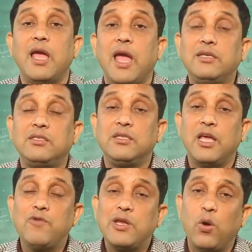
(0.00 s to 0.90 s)
and
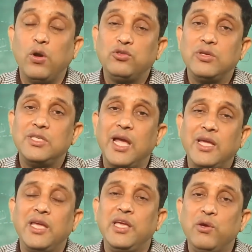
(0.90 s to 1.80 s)
they were also
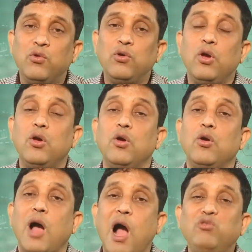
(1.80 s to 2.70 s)
taking you
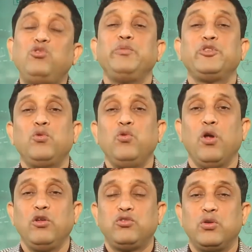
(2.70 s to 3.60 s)
out of school
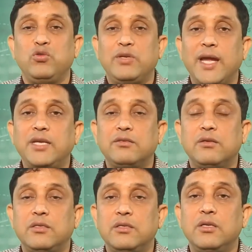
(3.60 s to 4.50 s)
also to get
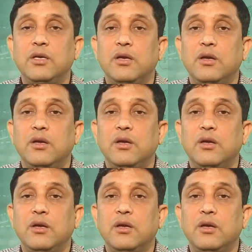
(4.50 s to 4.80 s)
certain